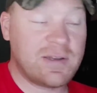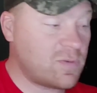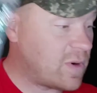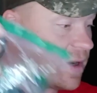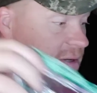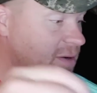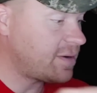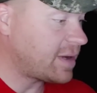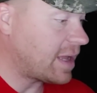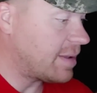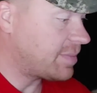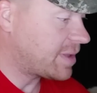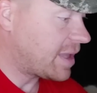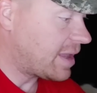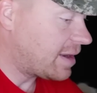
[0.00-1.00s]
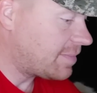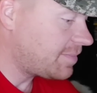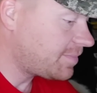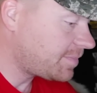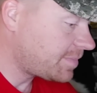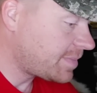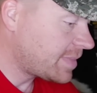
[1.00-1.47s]
it's way too complicated.
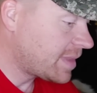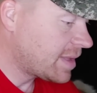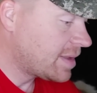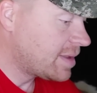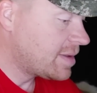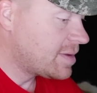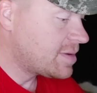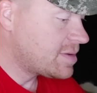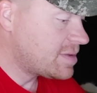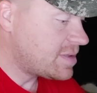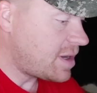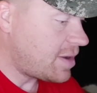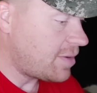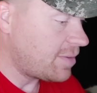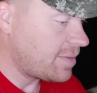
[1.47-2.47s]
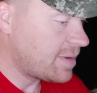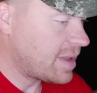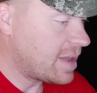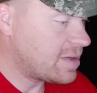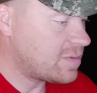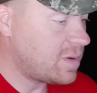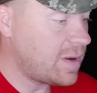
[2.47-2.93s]
So,
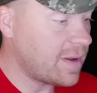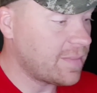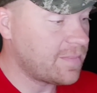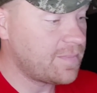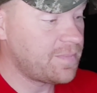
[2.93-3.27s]
guess what?